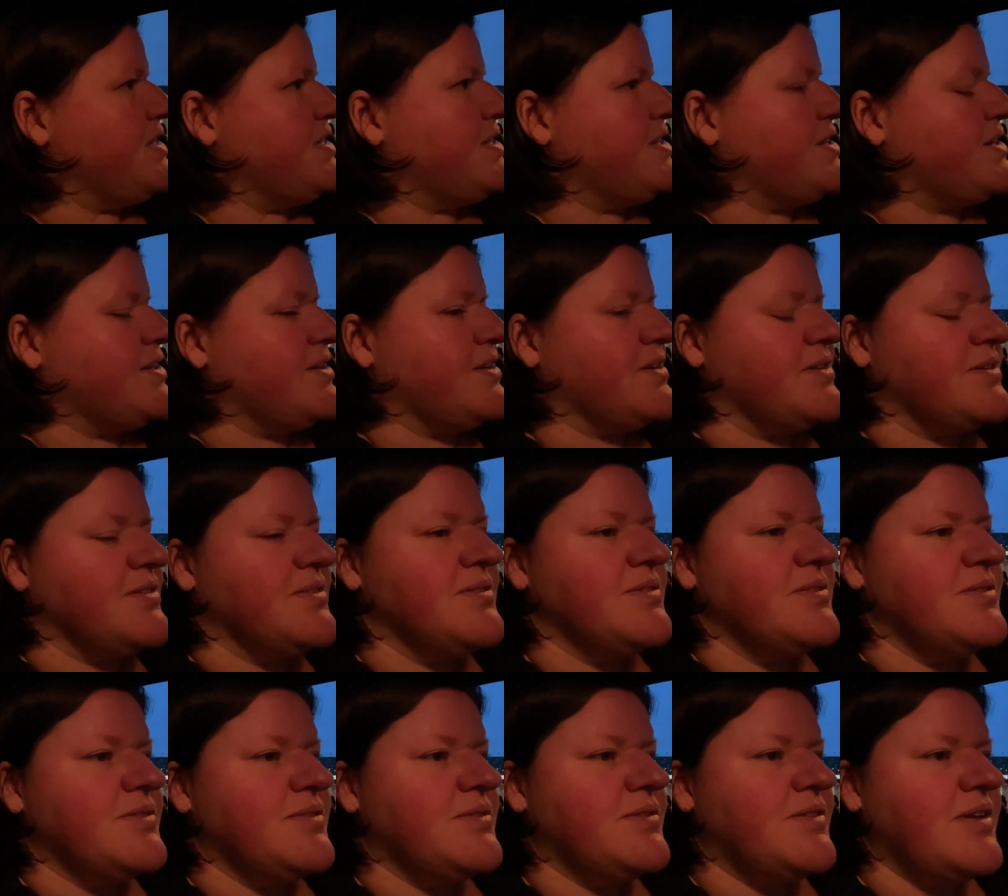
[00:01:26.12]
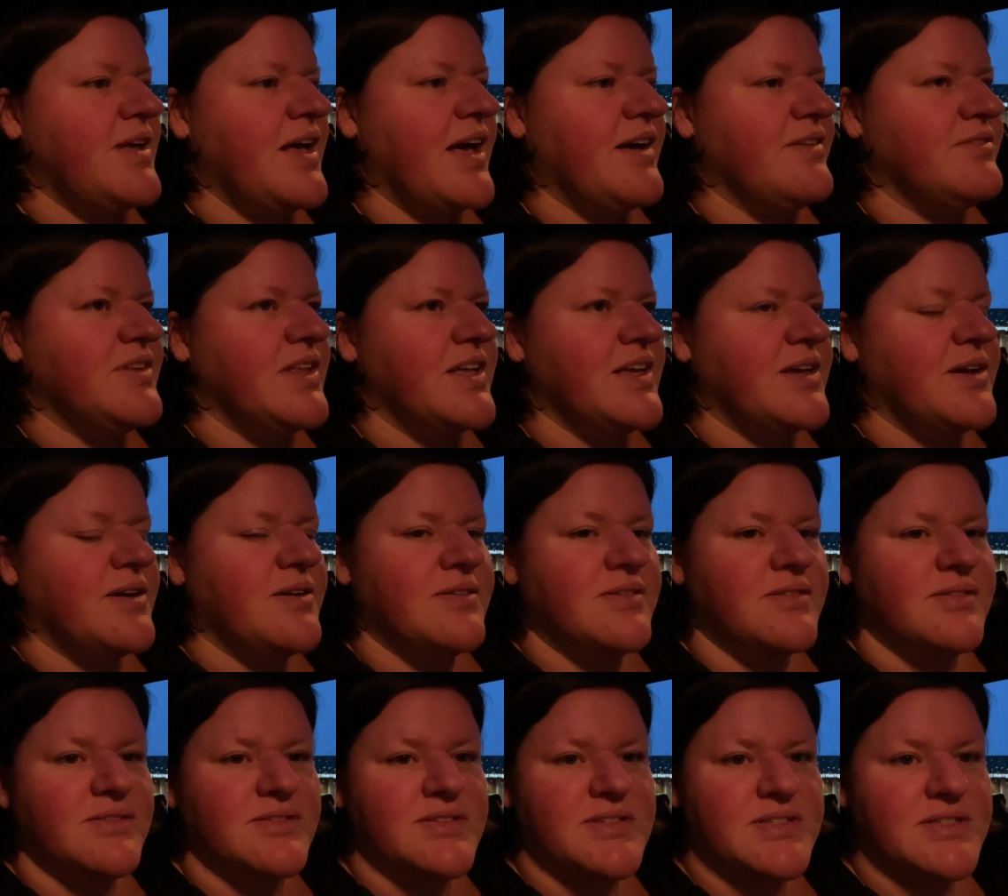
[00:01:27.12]
to have like
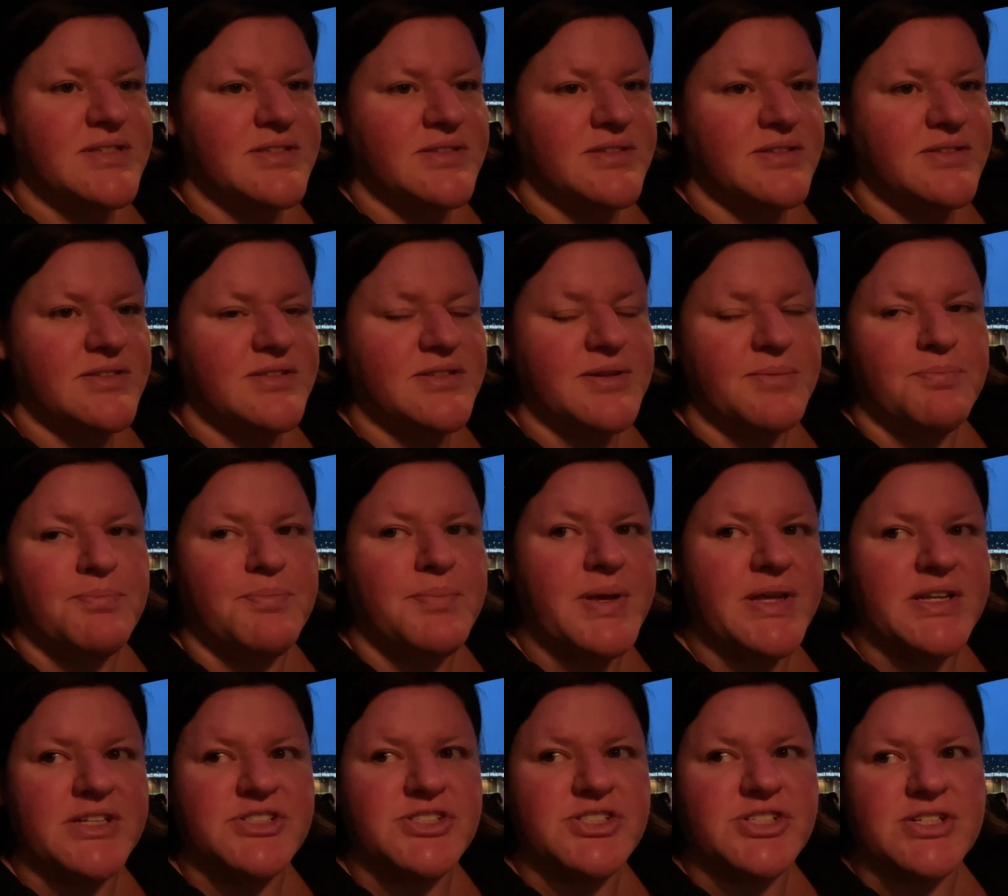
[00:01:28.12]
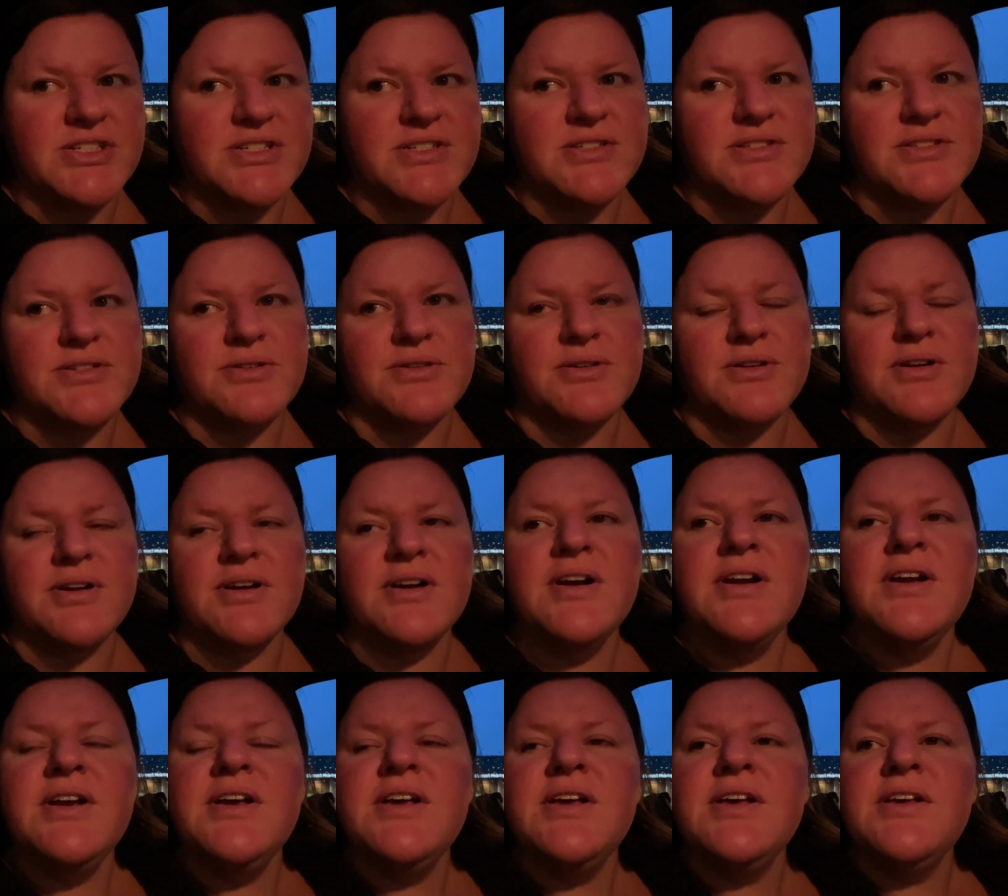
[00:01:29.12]
some binges or
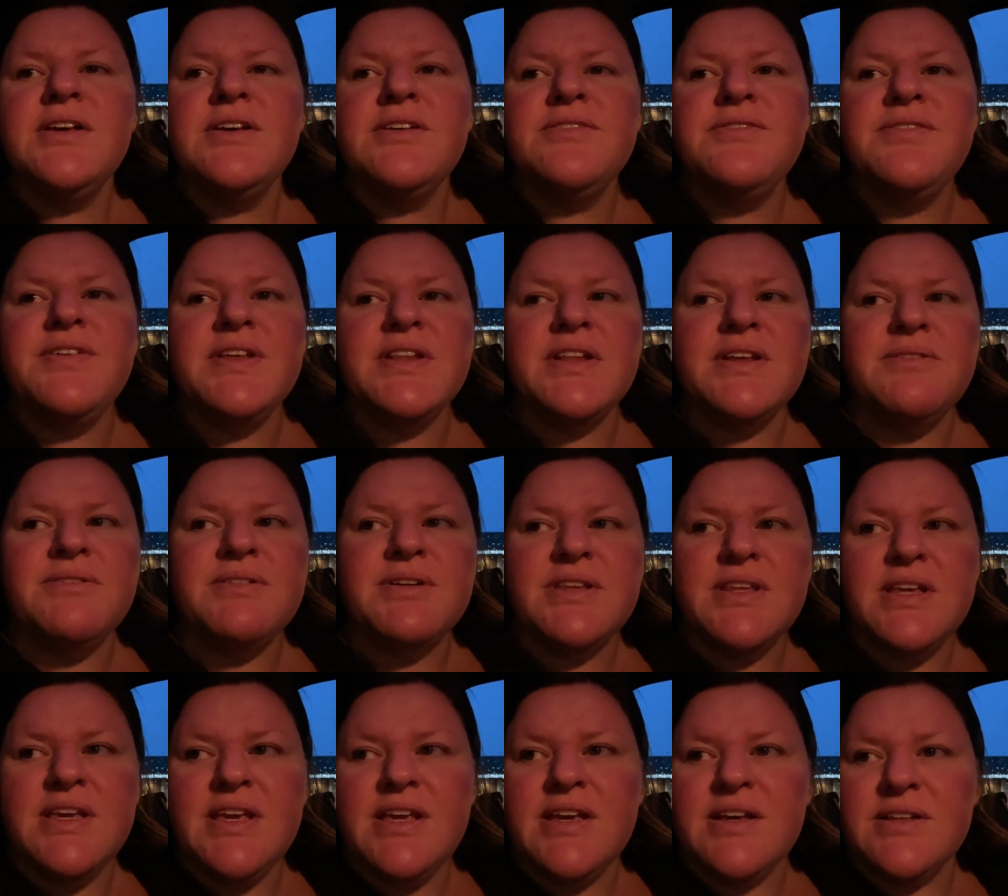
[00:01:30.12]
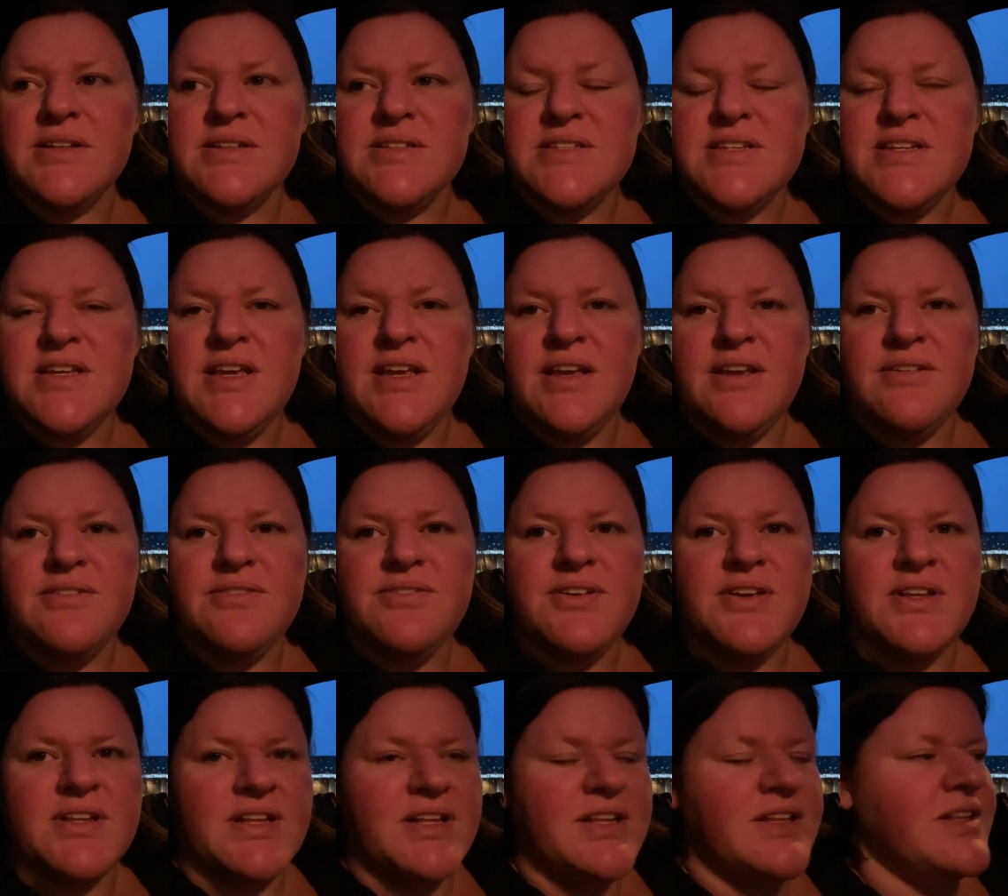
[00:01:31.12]
feeling really guilty,
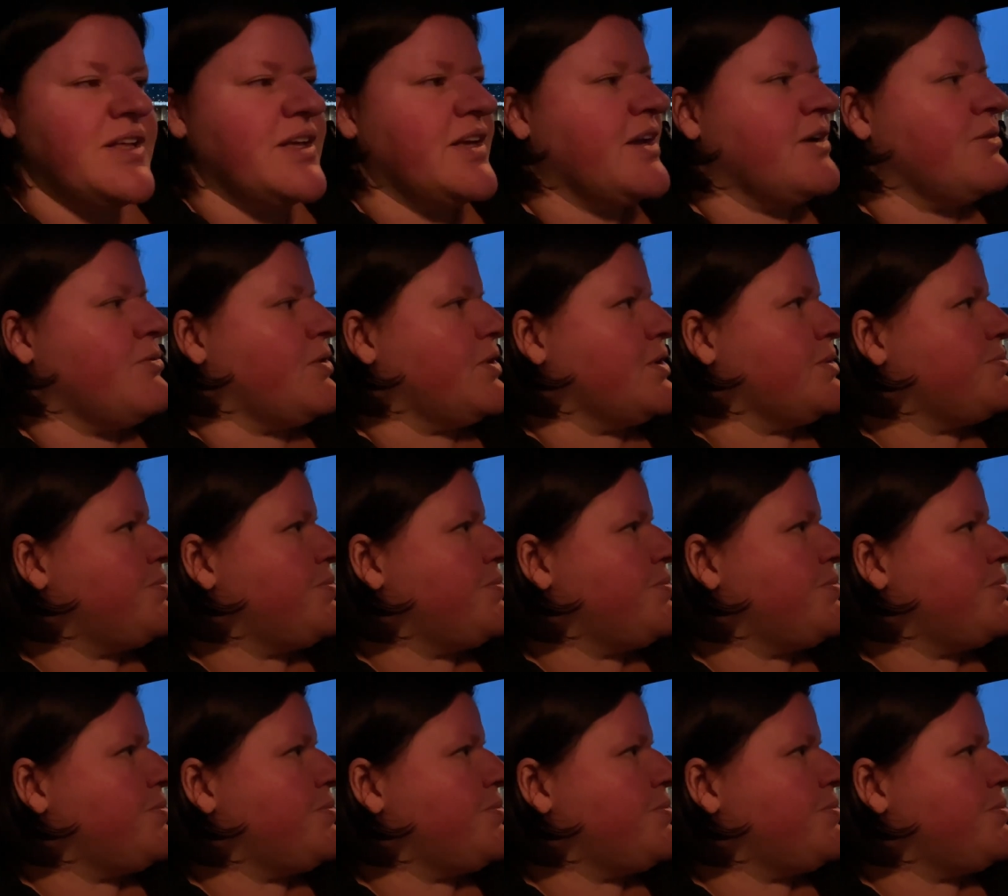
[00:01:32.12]
feeling like I want to